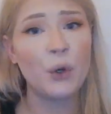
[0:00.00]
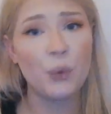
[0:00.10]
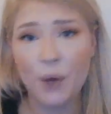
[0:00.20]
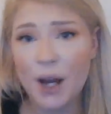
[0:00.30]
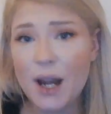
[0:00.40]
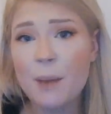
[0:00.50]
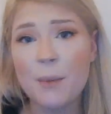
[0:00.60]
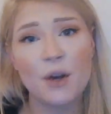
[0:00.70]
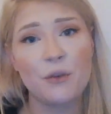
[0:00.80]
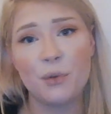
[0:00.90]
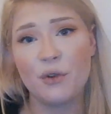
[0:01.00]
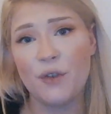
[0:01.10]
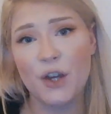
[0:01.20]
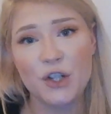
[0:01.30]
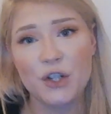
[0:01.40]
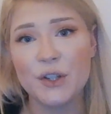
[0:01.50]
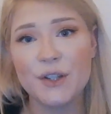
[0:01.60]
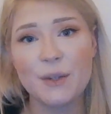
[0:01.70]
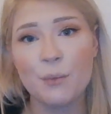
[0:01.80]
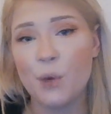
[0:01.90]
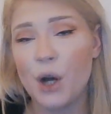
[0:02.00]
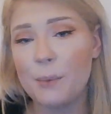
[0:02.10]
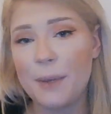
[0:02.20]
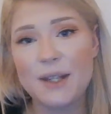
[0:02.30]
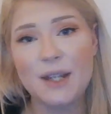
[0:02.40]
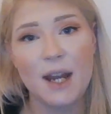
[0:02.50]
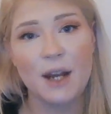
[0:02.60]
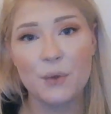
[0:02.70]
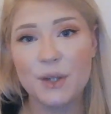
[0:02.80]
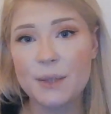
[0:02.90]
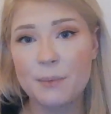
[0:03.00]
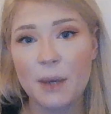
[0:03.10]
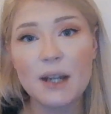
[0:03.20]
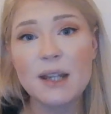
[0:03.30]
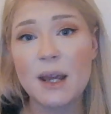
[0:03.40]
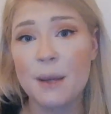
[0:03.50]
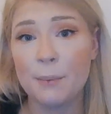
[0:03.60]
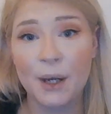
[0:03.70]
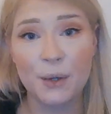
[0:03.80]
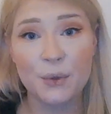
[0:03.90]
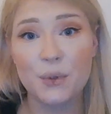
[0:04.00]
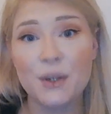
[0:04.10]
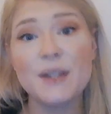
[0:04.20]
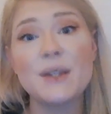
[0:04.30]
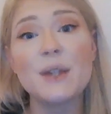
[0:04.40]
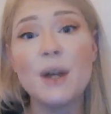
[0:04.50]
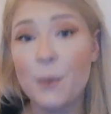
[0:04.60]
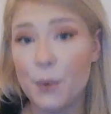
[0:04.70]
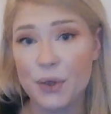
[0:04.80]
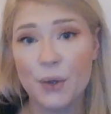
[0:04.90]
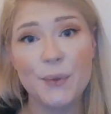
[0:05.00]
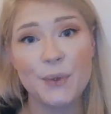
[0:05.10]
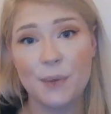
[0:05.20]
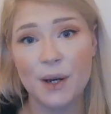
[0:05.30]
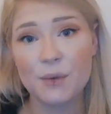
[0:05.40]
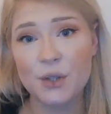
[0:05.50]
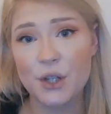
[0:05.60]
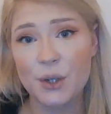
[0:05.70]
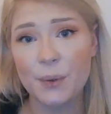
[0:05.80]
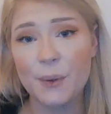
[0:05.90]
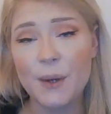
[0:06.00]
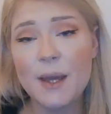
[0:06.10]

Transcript: great amount of professionalism while maintaining respect and boundaries with those around you.